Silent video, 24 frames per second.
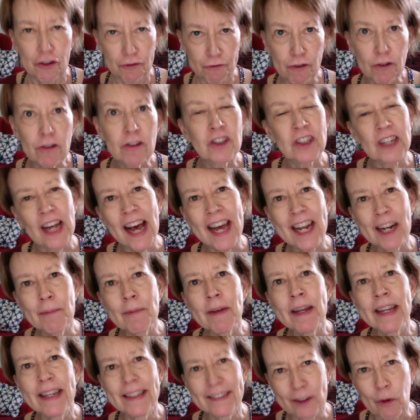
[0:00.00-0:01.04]
first item
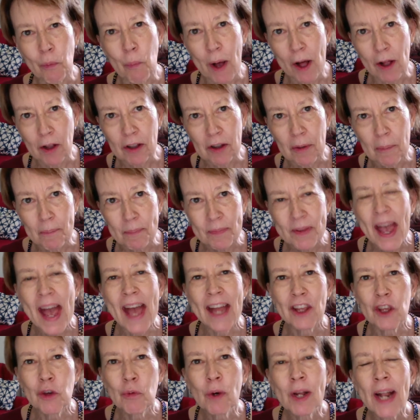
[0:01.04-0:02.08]
is a welcome, and
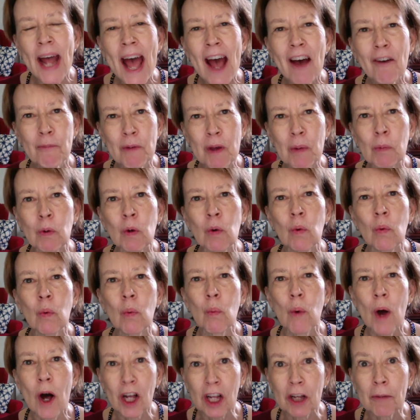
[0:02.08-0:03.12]
you want to have people
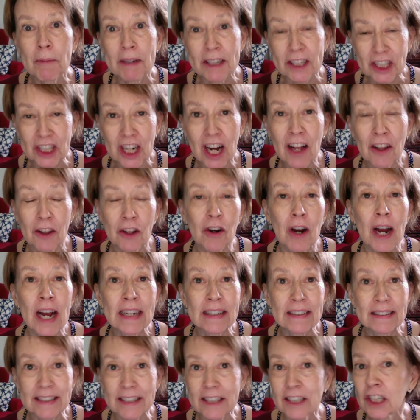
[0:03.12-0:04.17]
welcome each other.
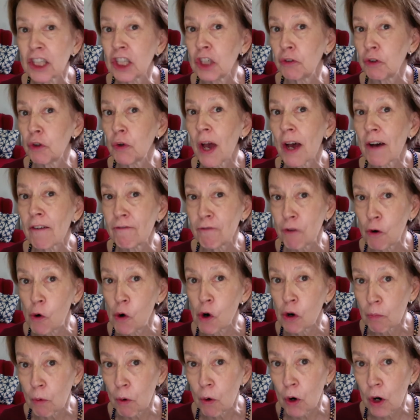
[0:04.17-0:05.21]
Ideally, if you have 4 or
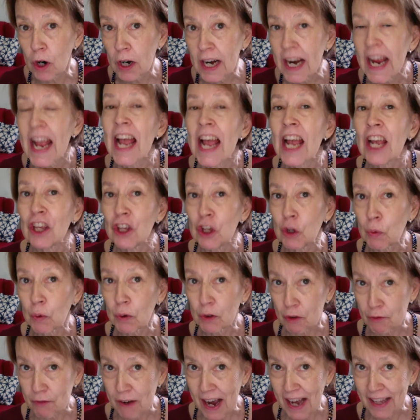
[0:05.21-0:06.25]
more, you will
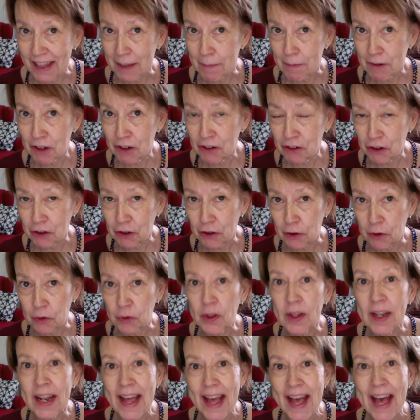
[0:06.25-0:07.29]
divide them into 2s
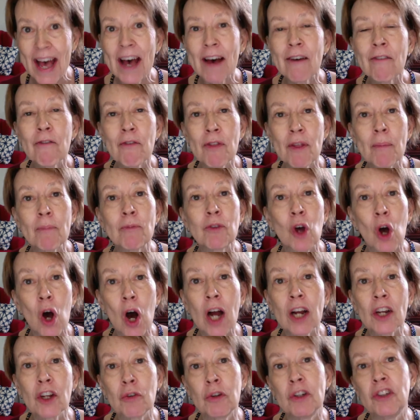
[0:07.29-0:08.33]
and have them talk
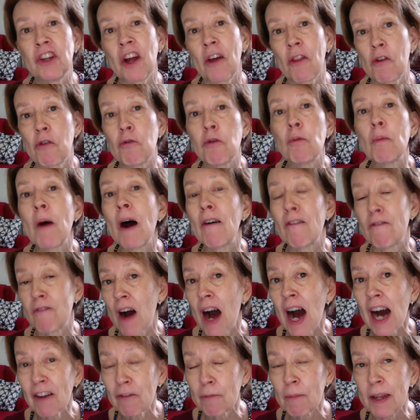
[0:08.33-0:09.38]
to each other for about
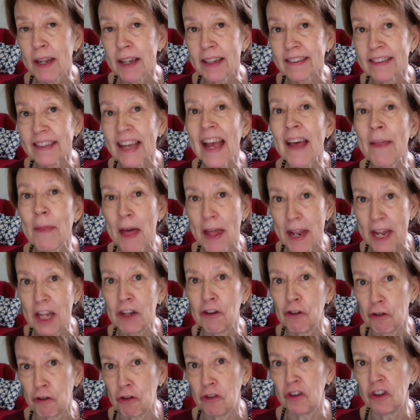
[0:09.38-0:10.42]
5 minutes and then
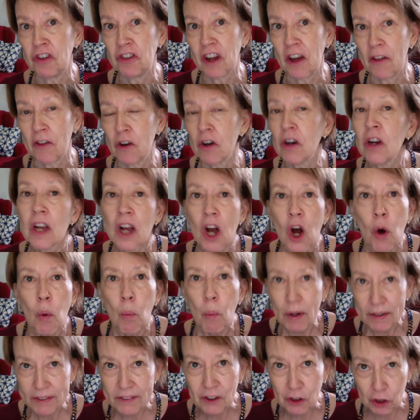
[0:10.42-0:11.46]
introduce each other.
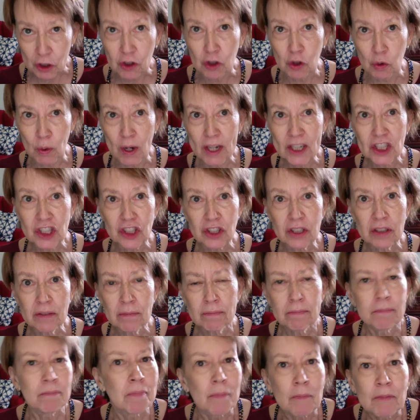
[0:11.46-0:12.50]
What's a good question?
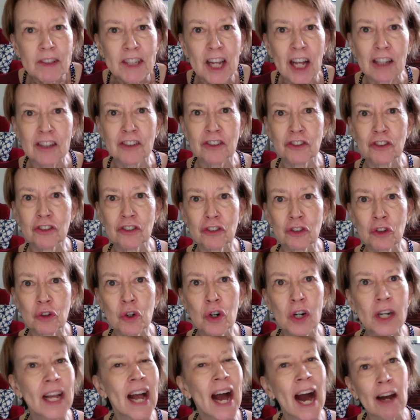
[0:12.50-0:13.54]
Tell us your
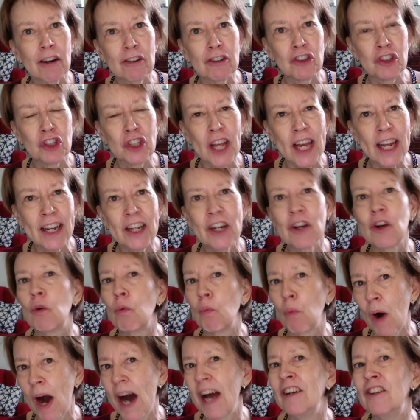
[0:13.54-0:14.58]
story. How did you get here, and
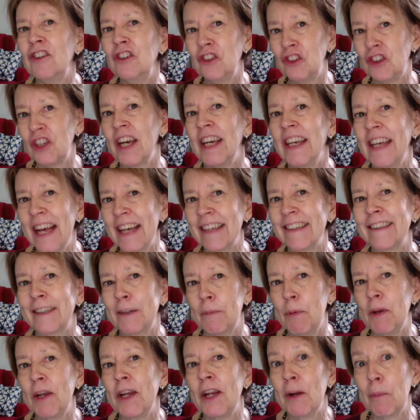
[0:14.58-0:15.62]
why did you say yes to
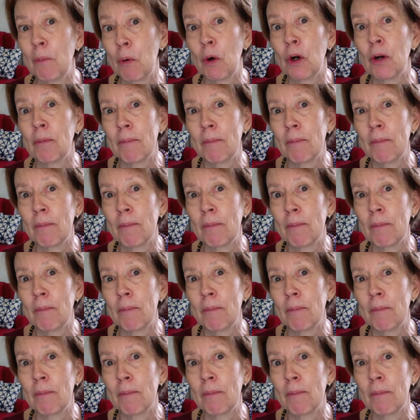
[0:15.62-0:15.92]
being a board